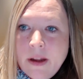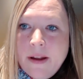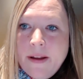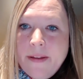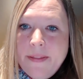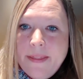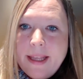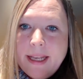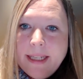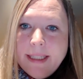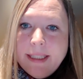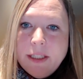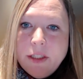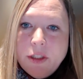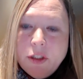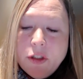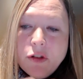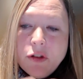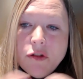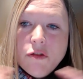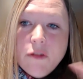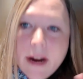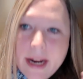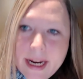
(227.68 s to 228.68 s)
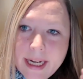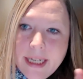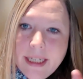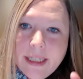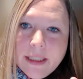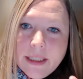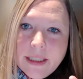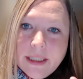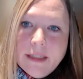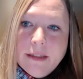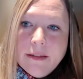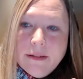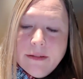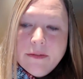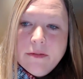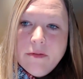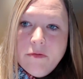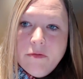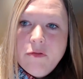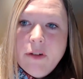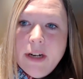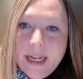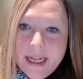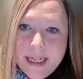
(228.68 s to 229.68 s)
there's a strained
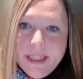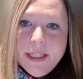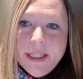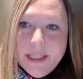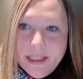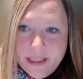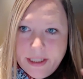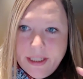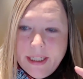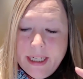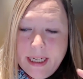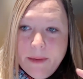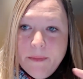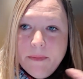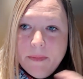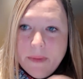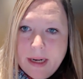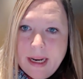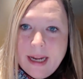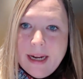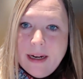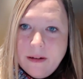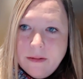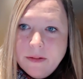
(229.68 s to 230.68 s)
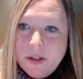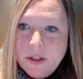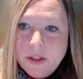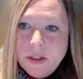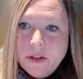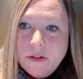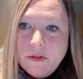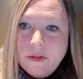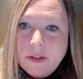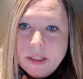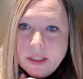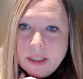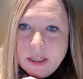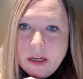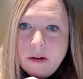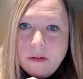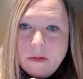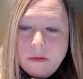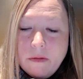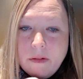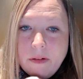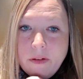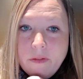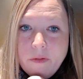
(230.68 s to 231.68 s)
relationship now as a
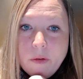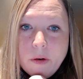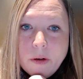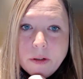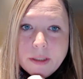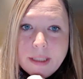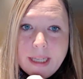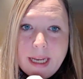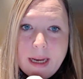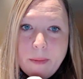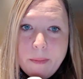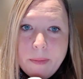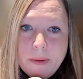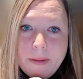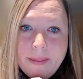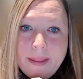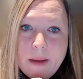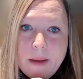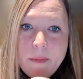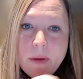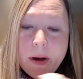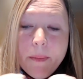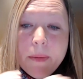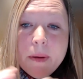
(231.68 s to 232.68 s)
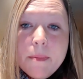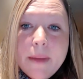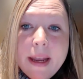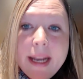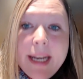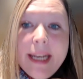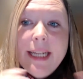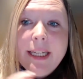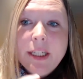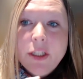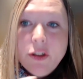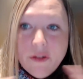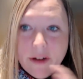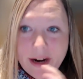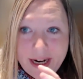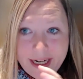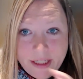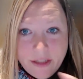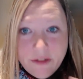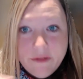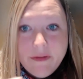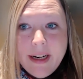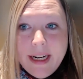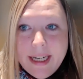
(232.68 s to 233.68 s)
result of what's happened. There might be many
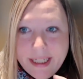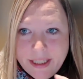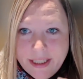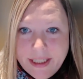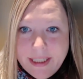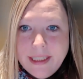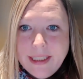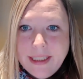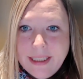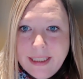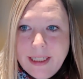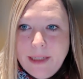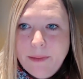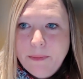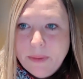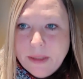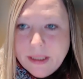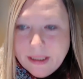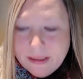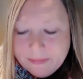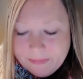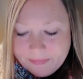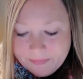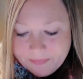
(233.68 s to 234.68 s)
strained relationships.